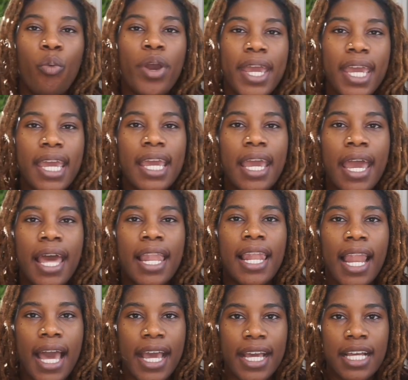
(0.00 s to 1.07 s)
We
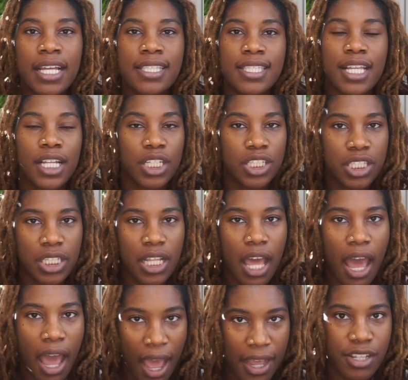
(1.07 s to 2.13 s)
like to look
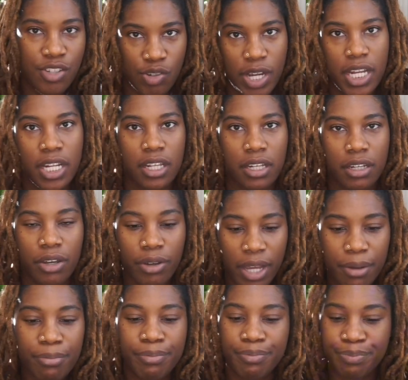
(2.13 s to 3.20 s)
hydrated,
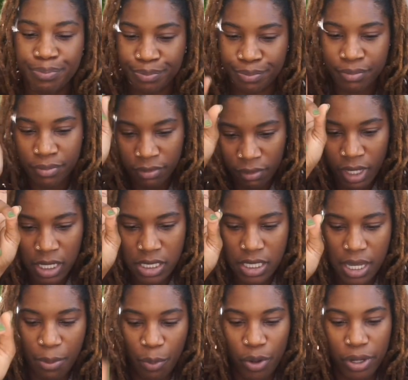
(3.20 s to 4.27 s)
okay?
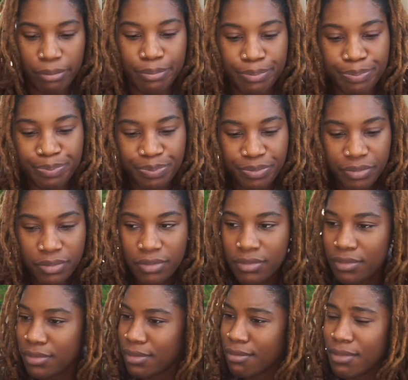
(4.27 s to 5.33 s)
Step one.
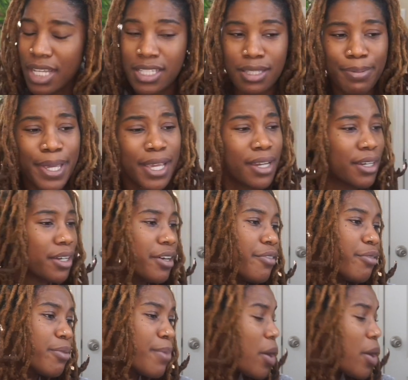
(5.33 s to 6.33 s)
Speaking of, where my